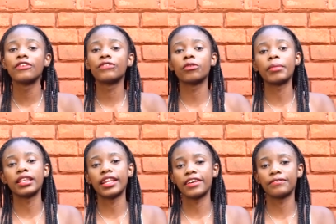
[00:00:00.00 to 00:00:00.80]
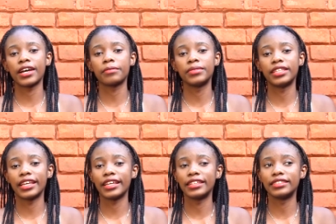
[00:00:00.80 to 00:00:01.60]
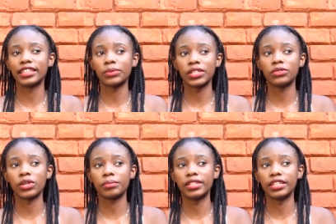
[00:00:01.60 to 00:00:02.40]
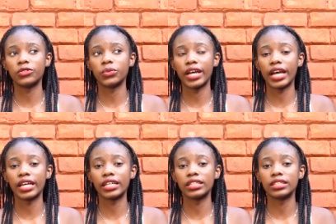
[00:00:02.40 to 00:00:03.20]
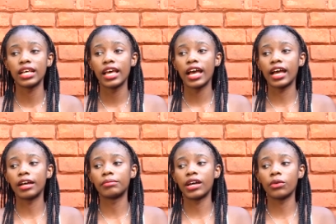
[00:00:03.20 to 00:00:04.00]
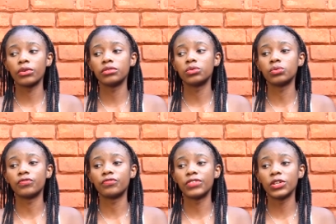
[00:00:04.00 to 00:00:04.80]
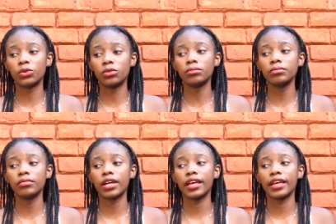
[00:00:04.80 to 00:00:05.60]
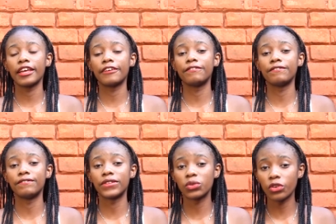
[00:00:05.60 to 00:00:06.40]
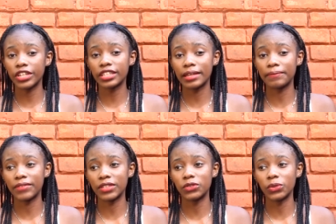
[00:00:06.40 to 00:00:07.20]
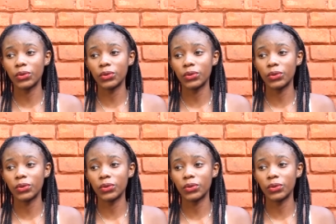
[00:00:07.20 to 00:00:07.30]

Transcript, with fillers: for my life update. Just wanted to update you guys. I'm now going to film a story time video.